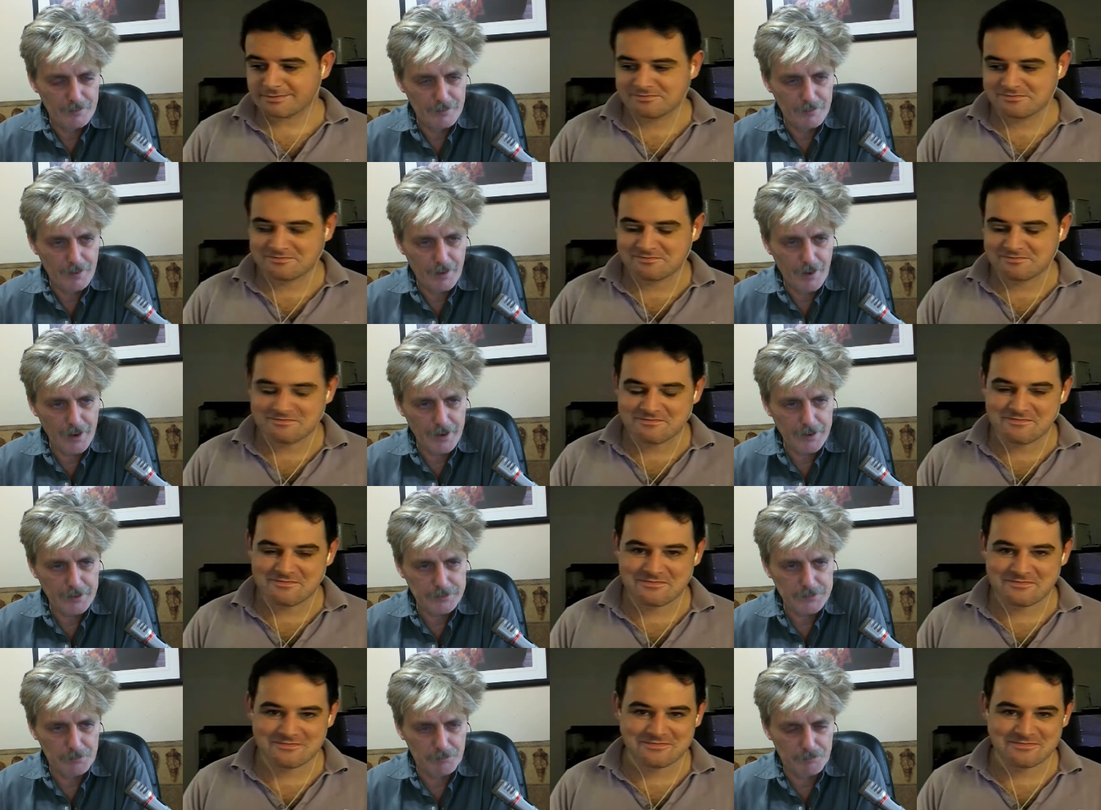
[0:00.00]
Speaker 1: I
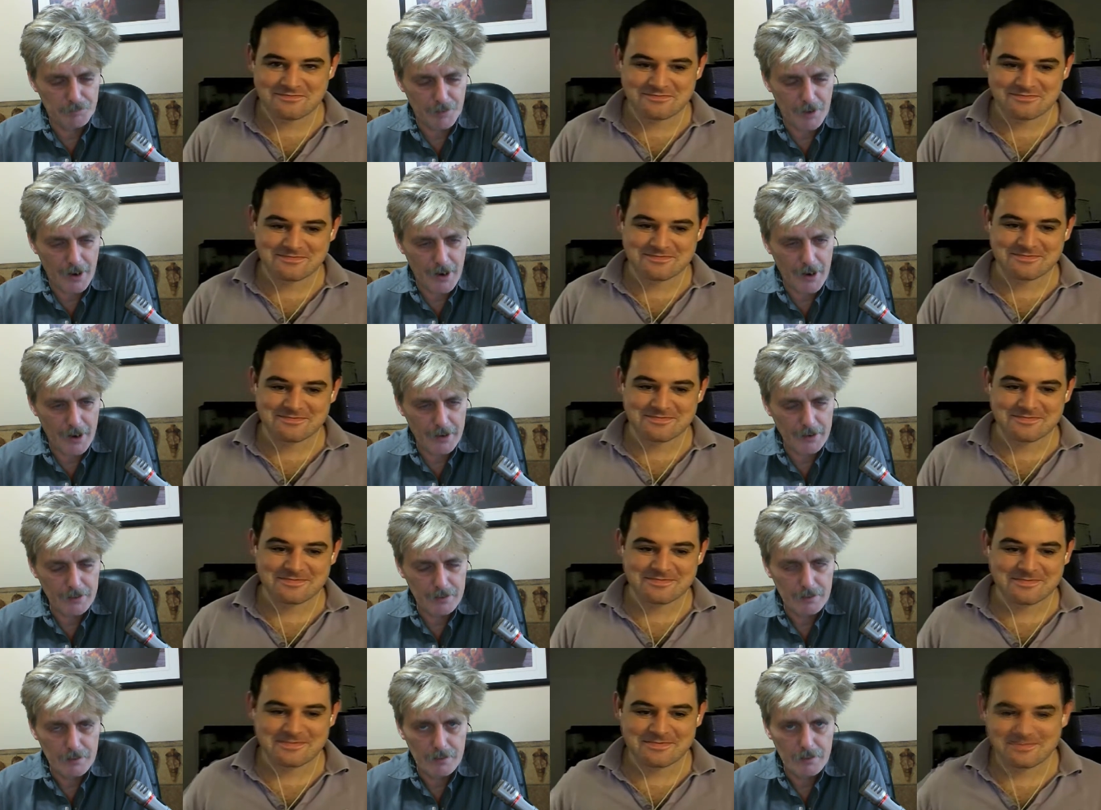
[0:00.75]
get to brag.
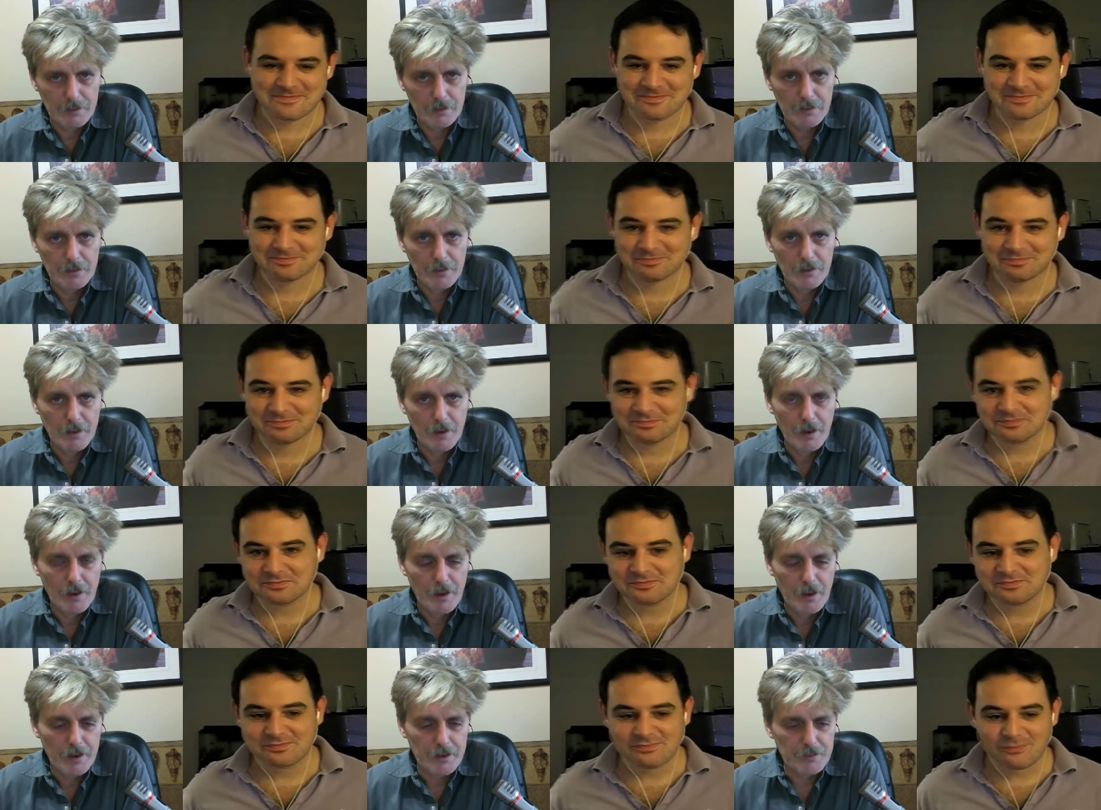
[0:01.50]

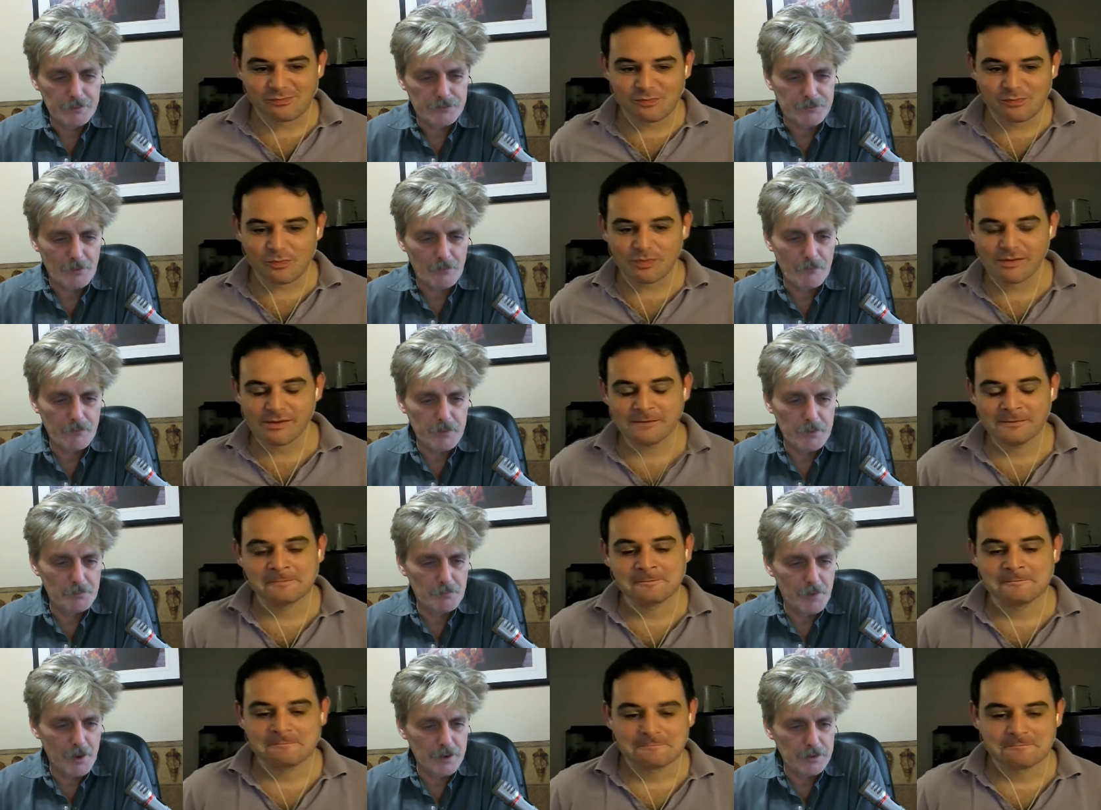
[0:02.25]
Some of you
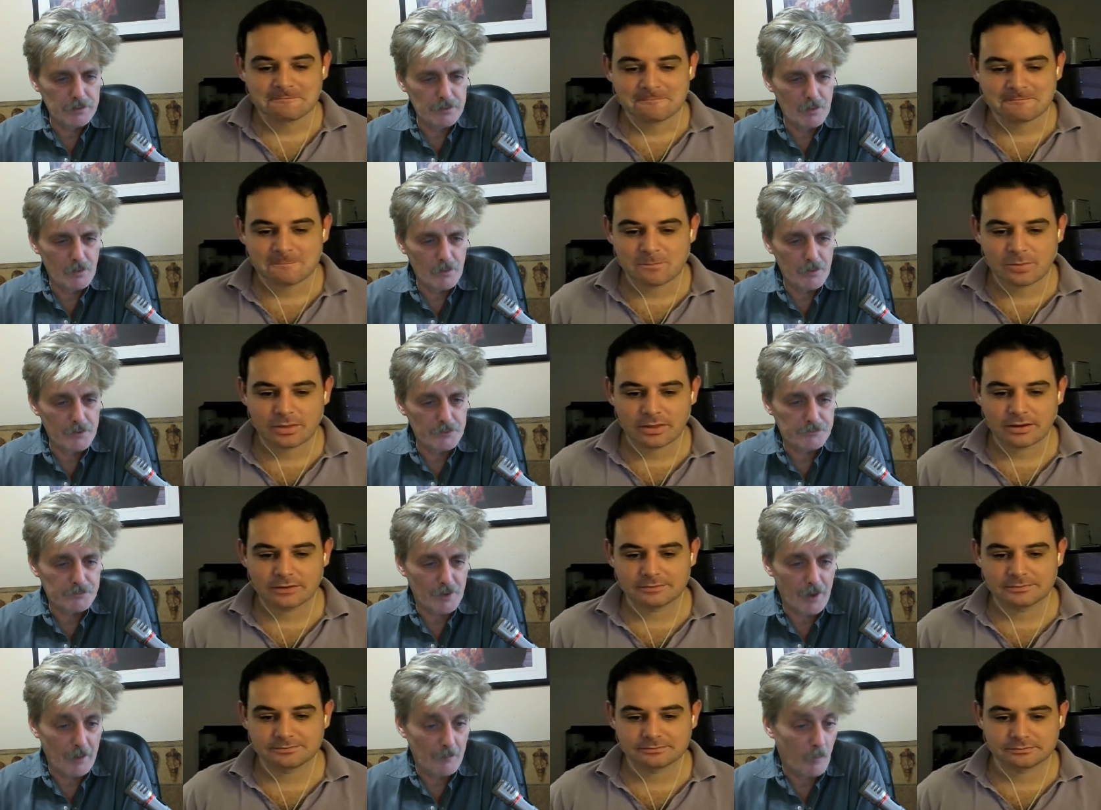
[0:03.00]
might
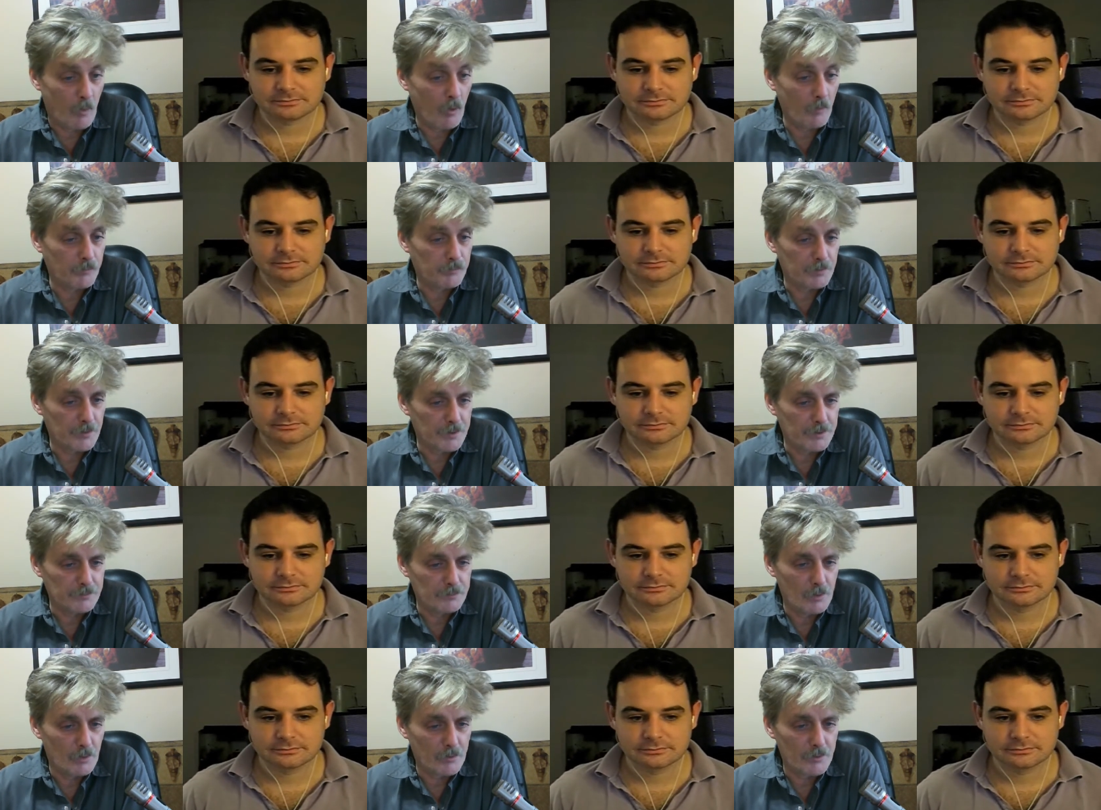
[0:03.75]
notice, I'm um, hopefully
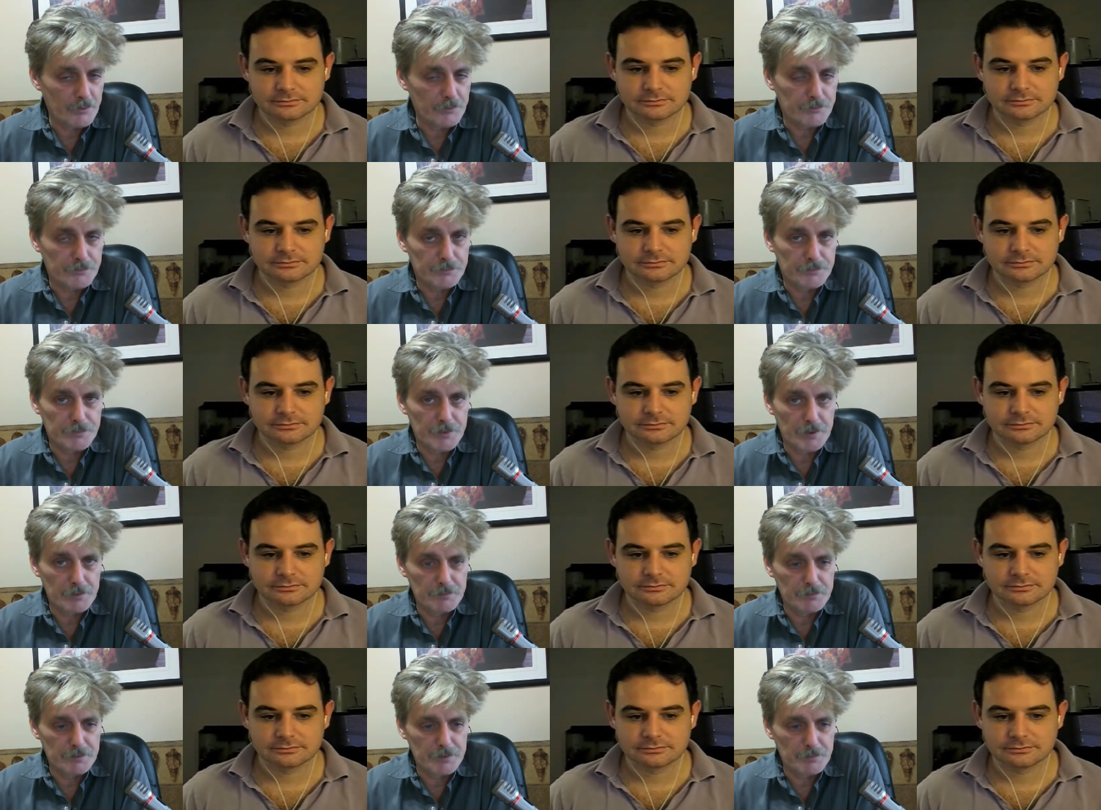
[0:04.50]
notice,
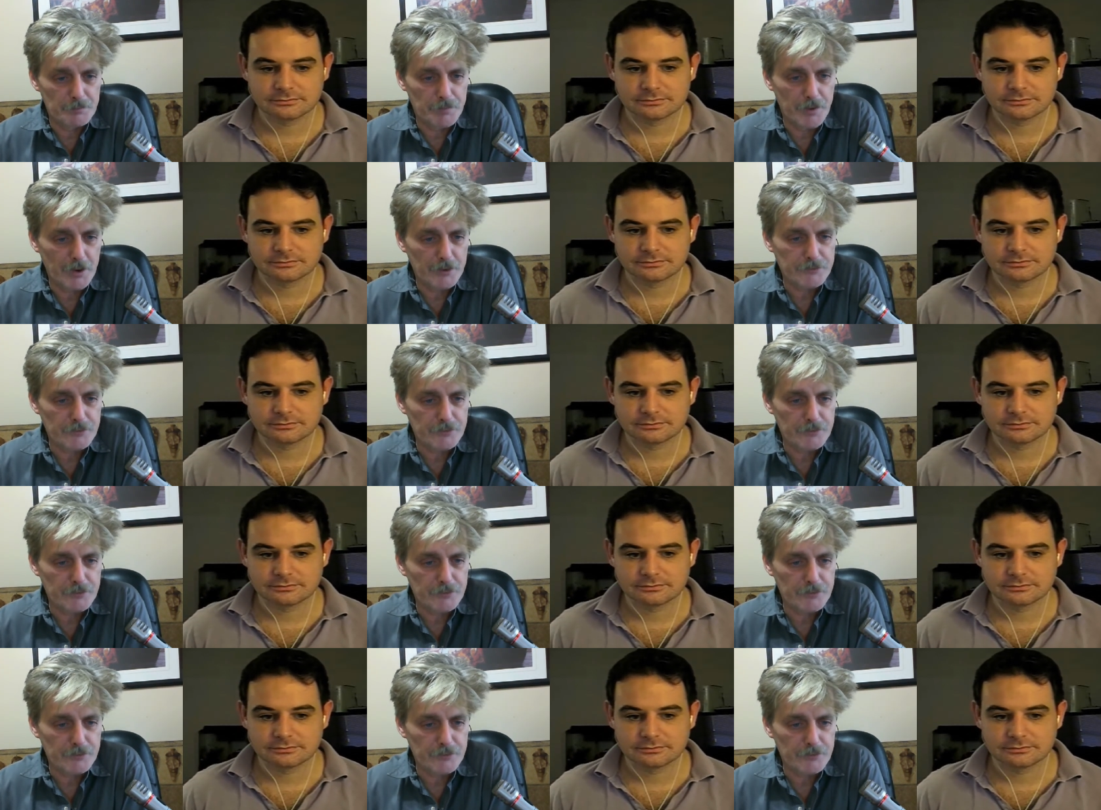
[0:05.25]
that the picture